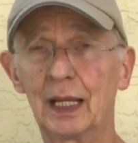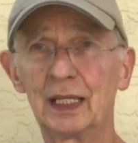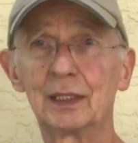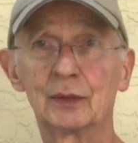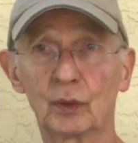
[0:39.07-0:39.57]

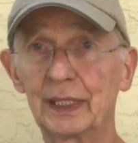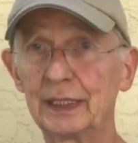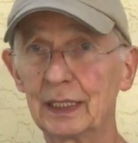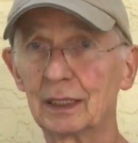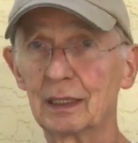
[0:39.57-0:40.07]
although they
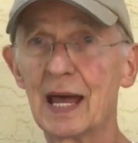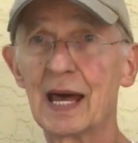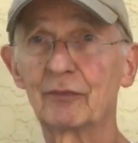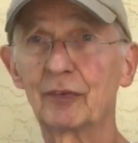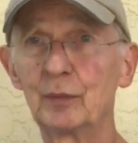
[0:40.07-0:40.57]
did a
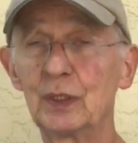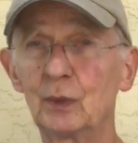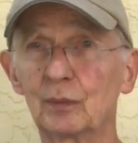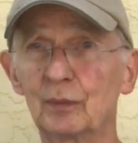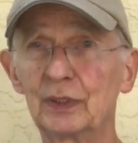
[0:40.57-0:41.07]
lot for me
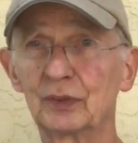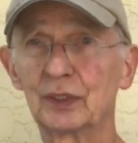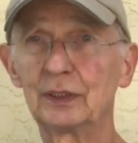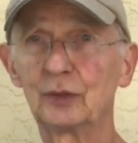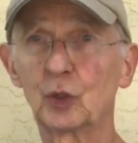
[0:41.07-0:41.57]
because
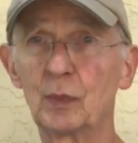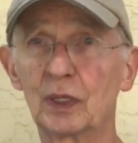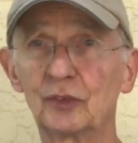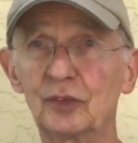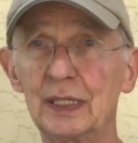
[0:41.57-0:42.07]
I did so
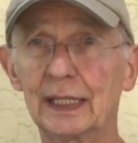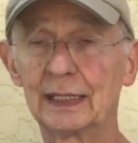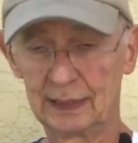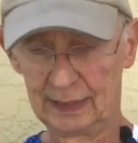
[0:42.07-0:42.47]
much seeding.